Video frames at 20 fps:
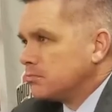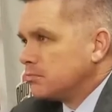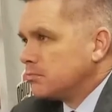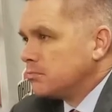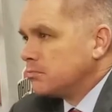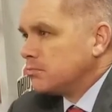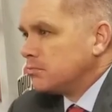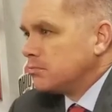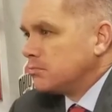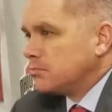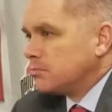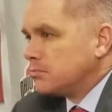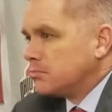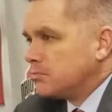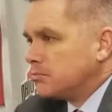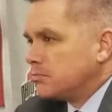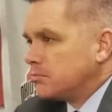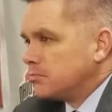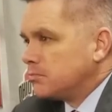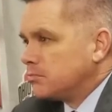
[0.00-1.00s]
they're bringing
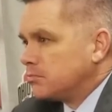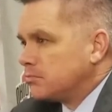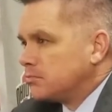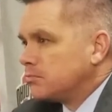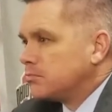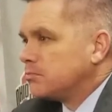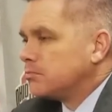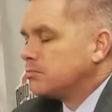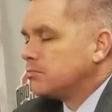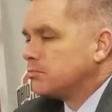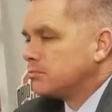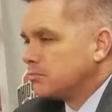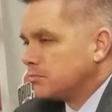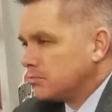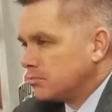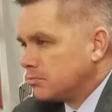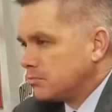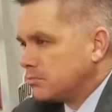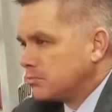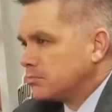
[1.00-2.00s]
up things maybe
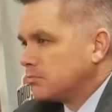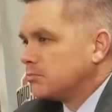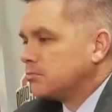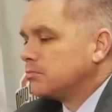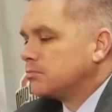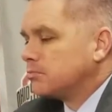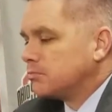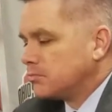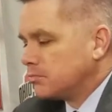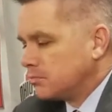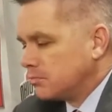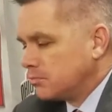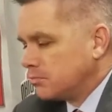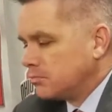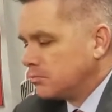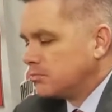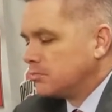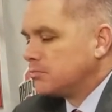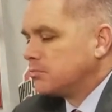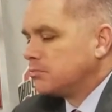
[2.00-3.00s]
before we even
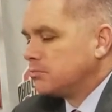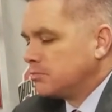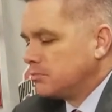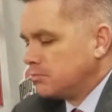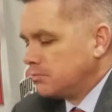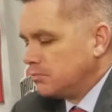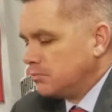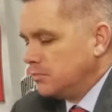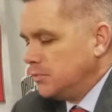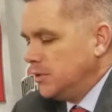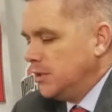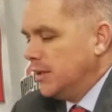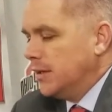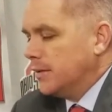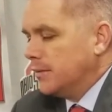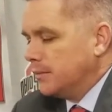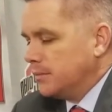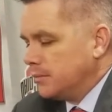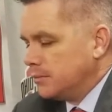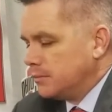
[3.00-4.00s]
talk about it yeah.
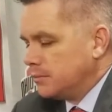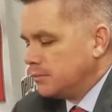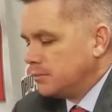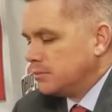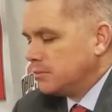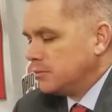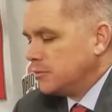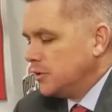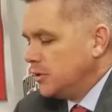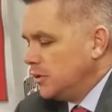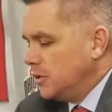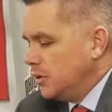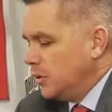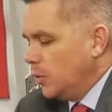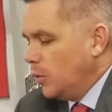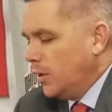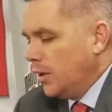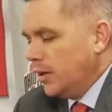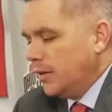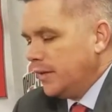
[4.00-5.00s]
Uh, in the locker room?
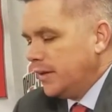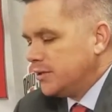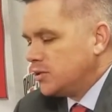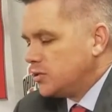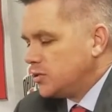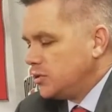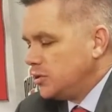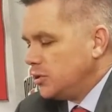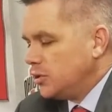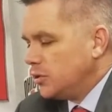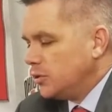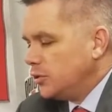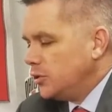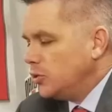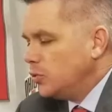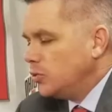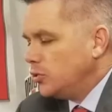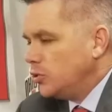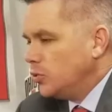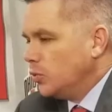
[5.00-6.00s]
Well, that's you know
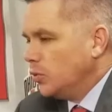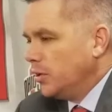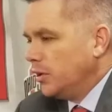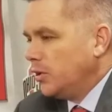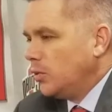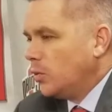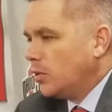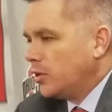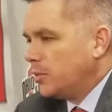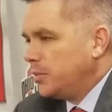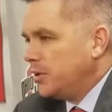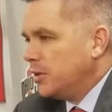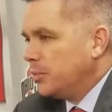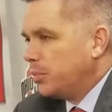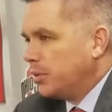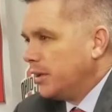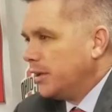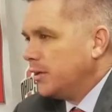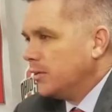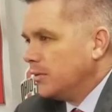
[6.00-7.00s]
you you really want to be a
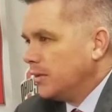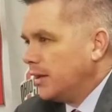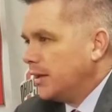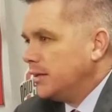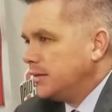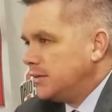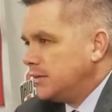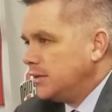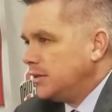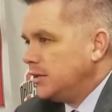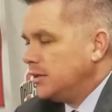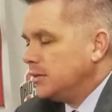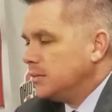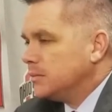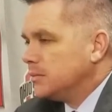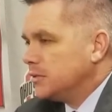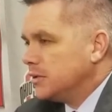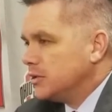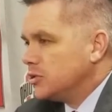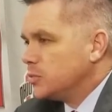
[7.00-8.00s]
player-led team
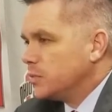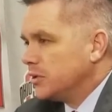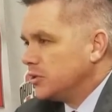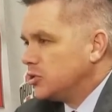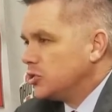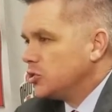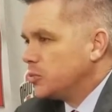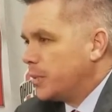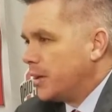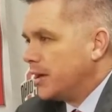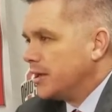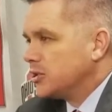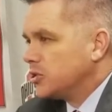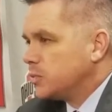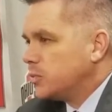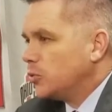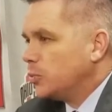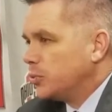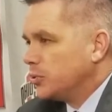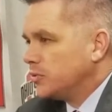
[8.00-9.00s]
as much as
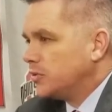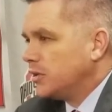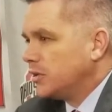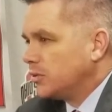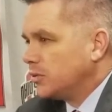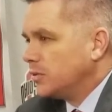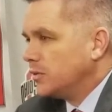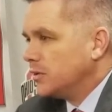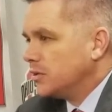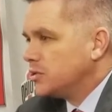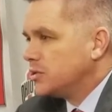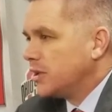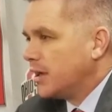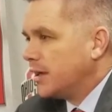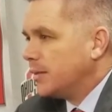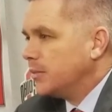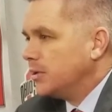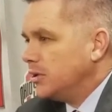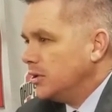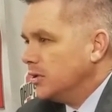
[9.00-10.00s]
possible, particularly this
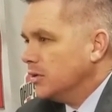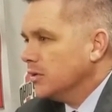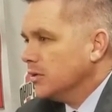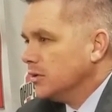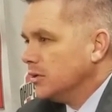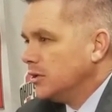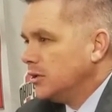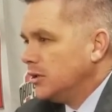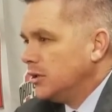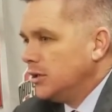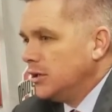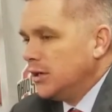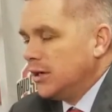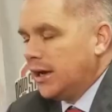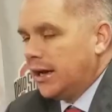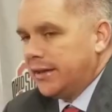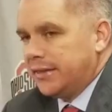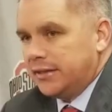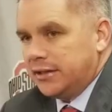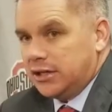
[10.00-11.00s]
time of year.
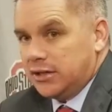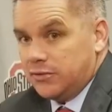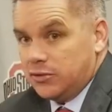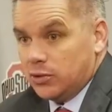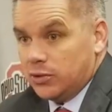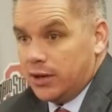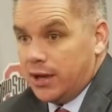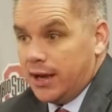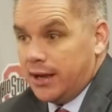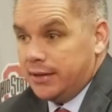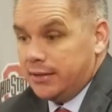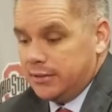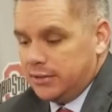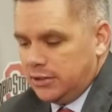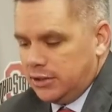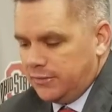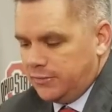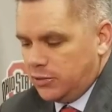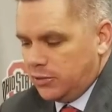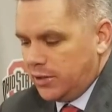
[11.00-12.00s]
I think if you're not
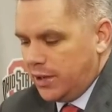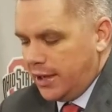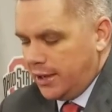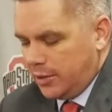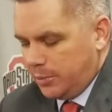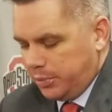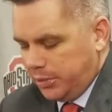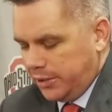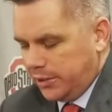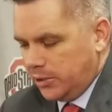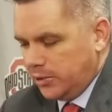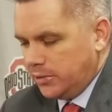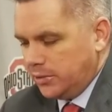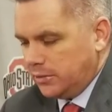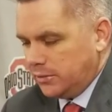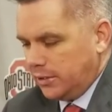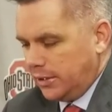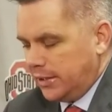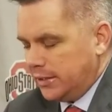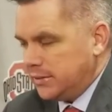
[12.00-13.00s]
if you're not a
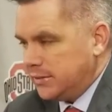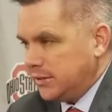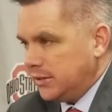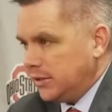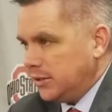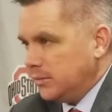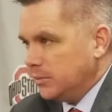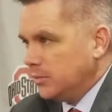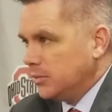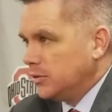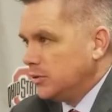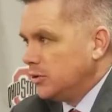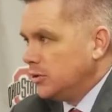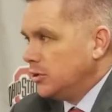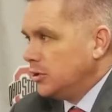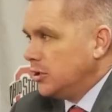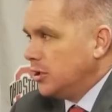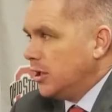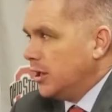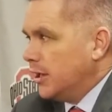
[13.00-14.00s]
player-led team,
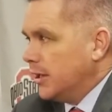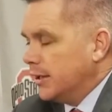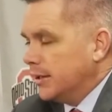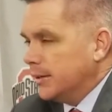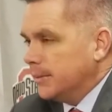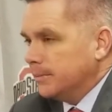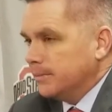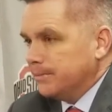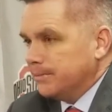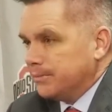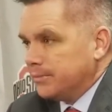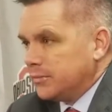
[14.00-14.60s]
um,